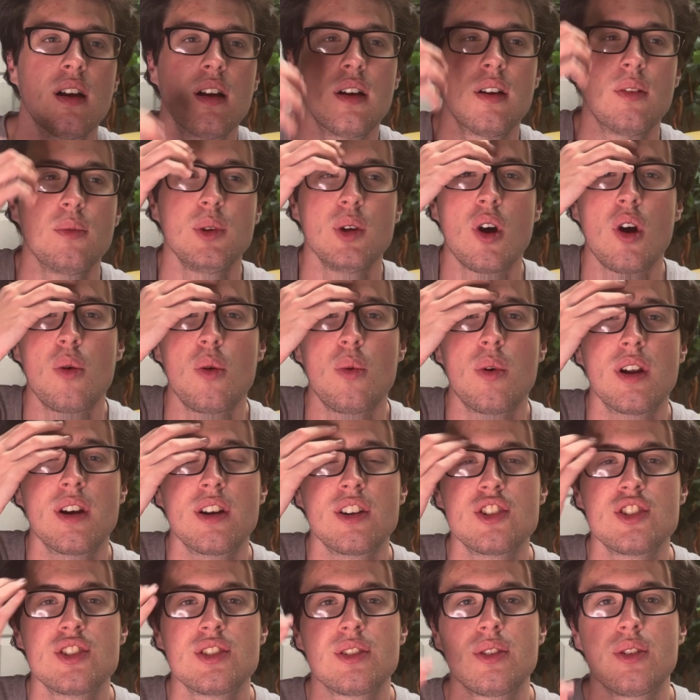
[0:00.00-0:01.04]
we all want
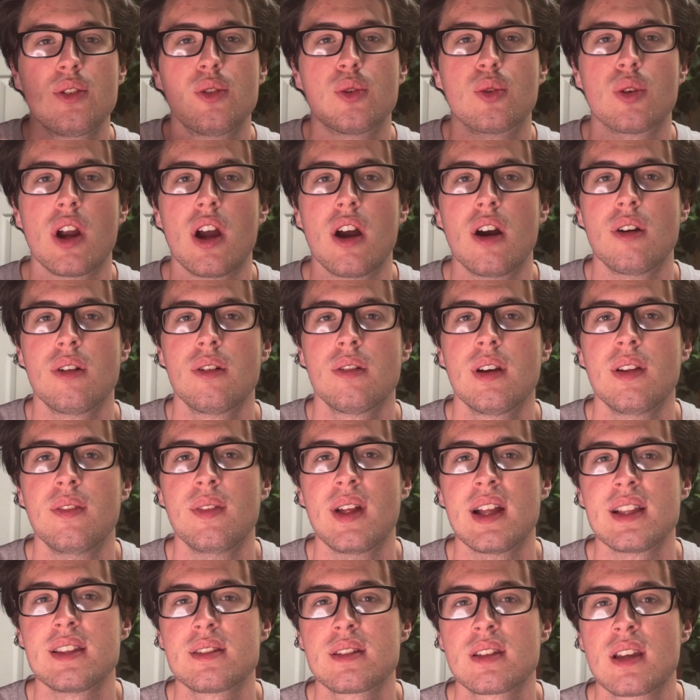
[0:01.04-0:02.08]
to grow, and
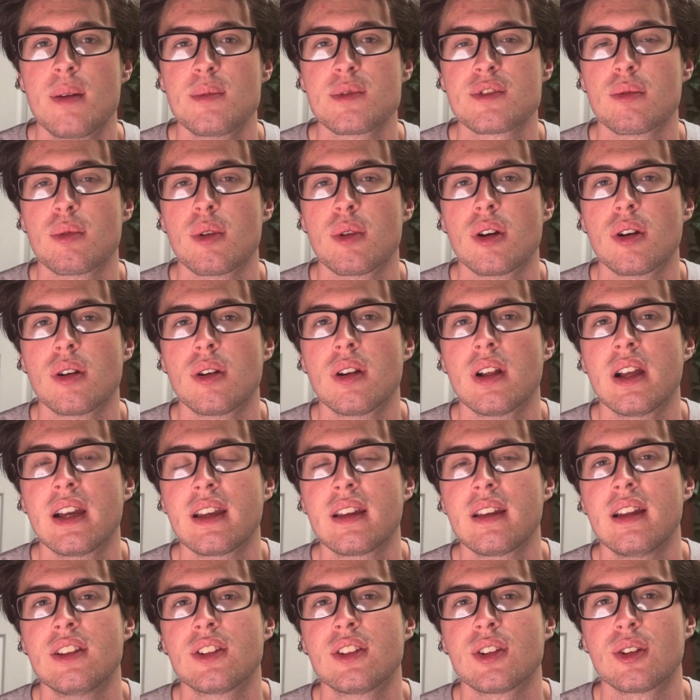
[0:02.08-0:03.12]
that comes from our like
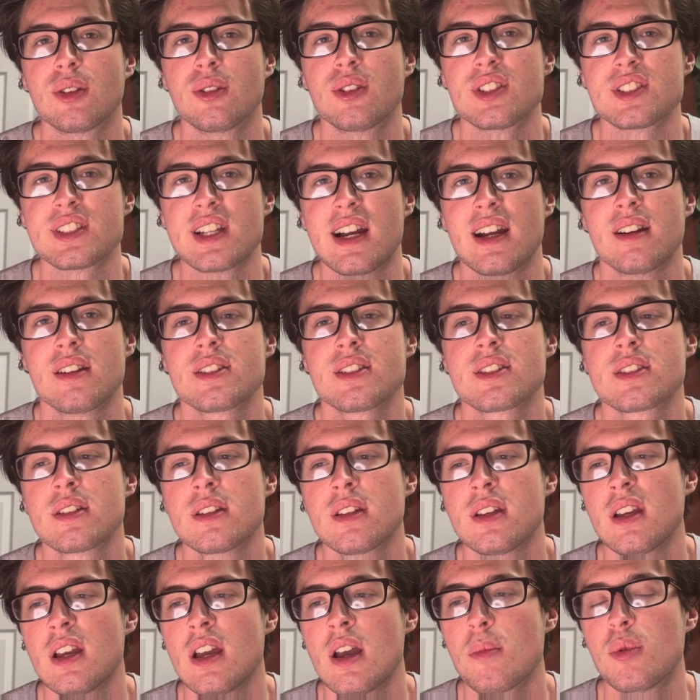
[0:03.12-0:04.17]
internal desires.
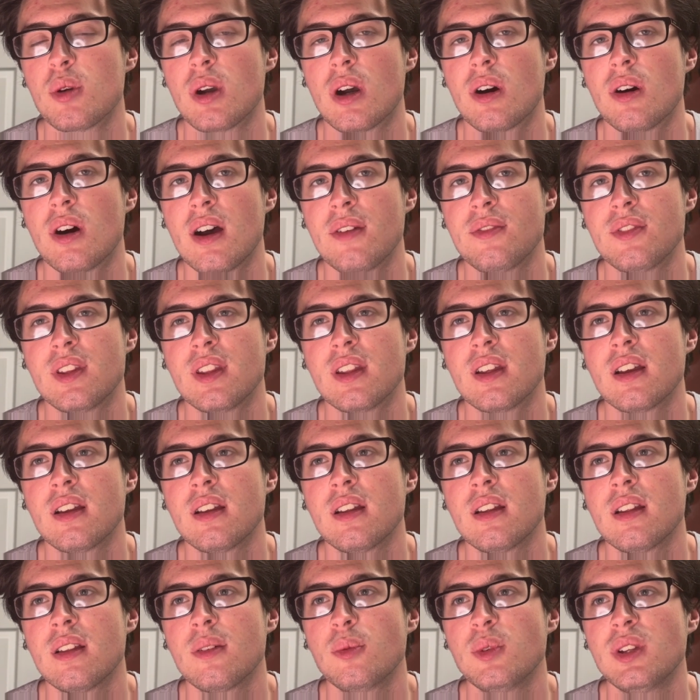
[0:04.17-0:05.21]
We
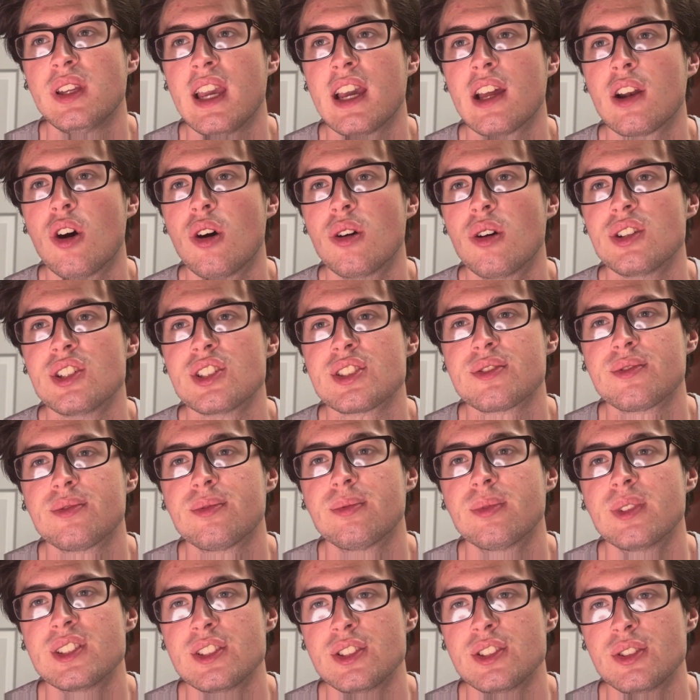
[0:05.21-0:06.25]
can't all just
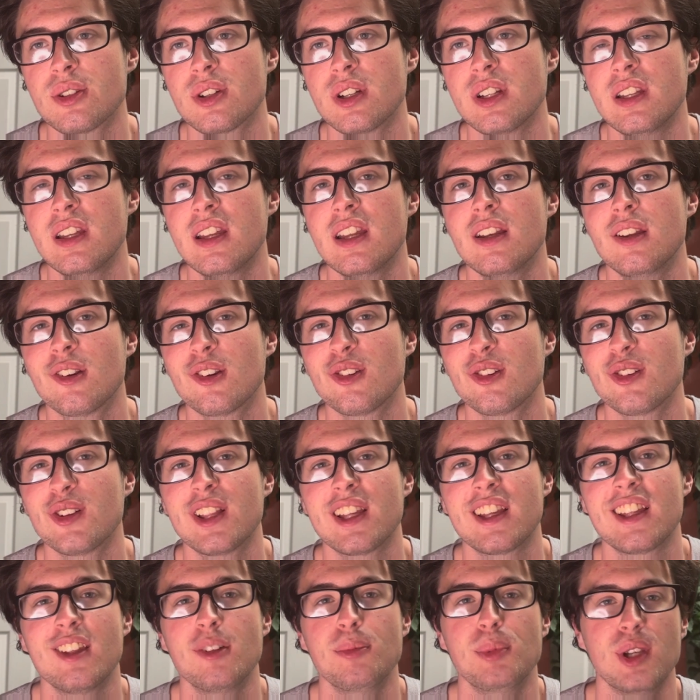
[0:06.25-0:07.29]
listen to our id, or like
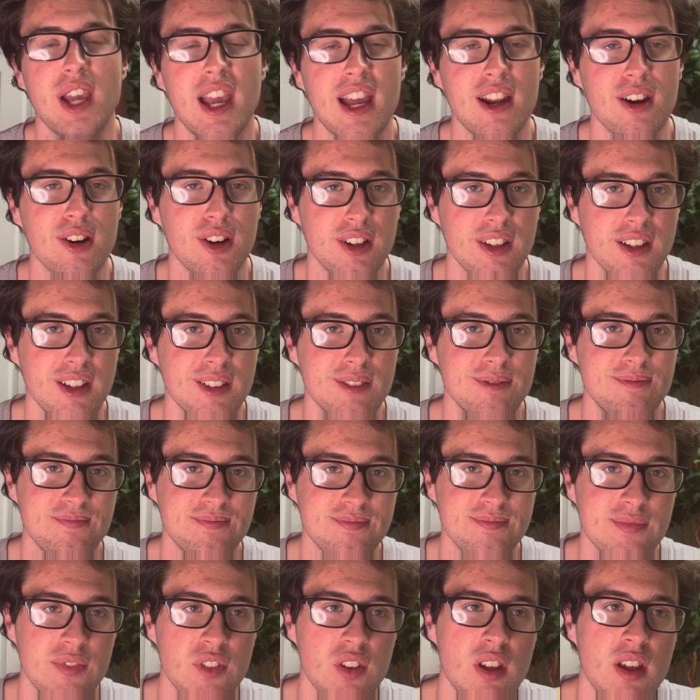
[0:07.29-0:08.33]
it'd be anarchy.
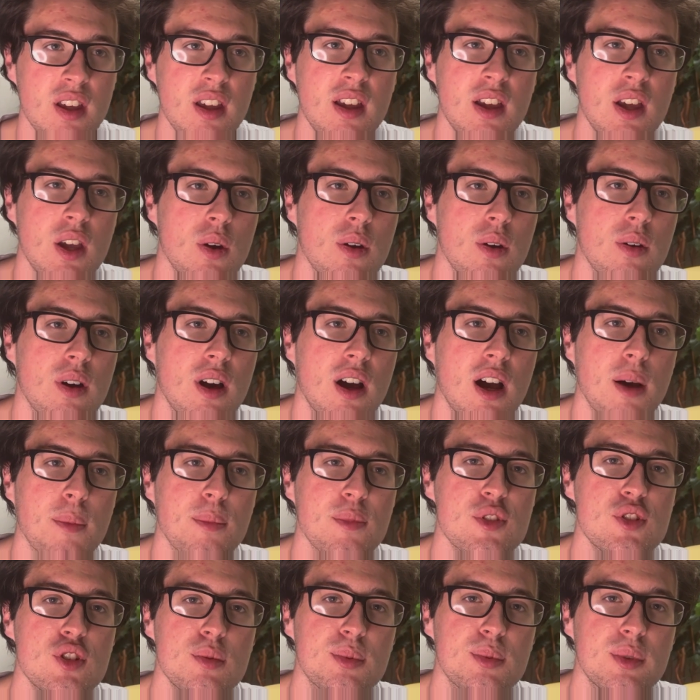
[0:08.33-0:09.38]

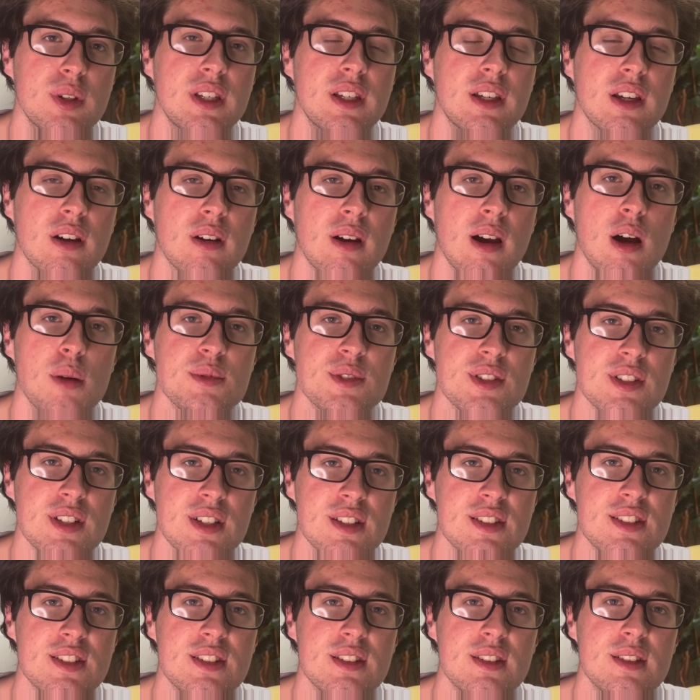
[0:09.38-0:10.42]
Superego helps
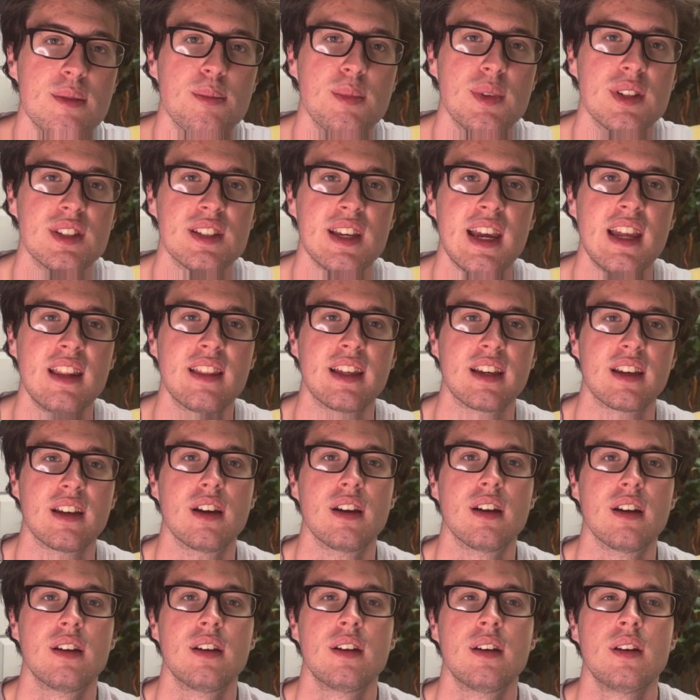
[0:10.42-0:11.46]
us maintain like
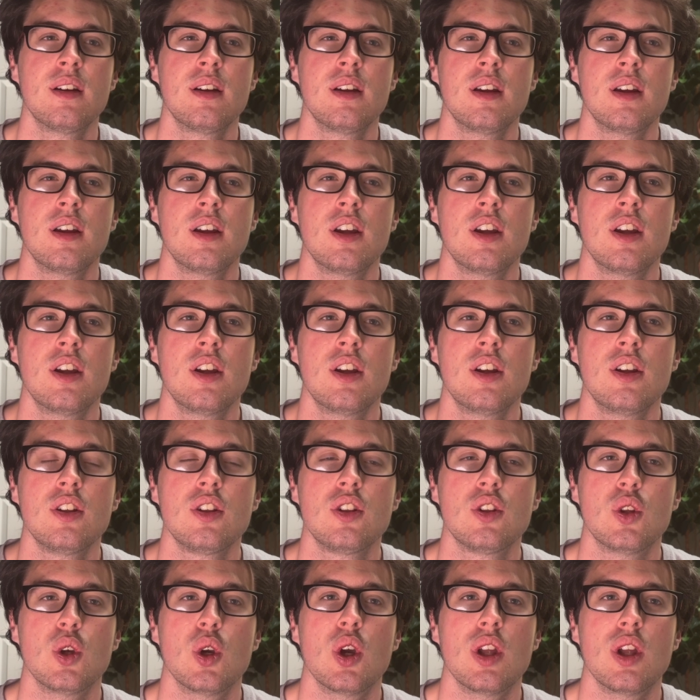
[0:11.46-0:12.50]
a
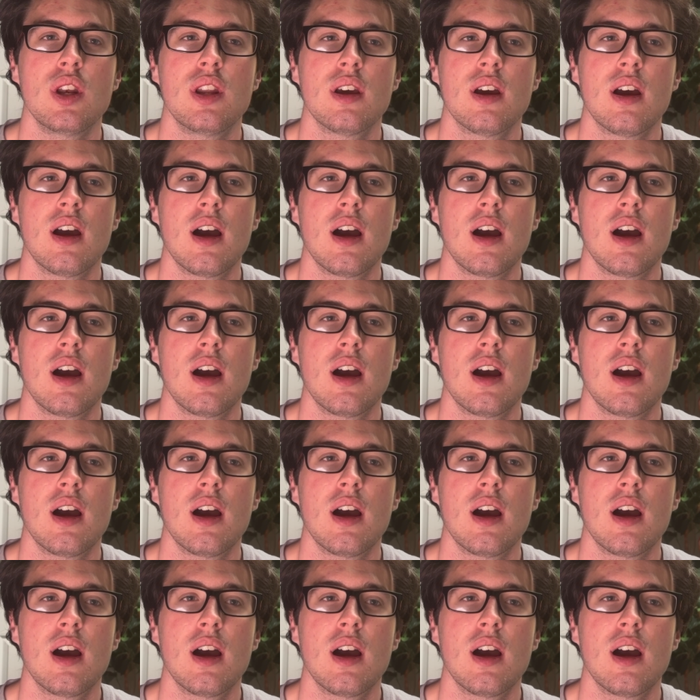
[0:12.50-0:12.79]
good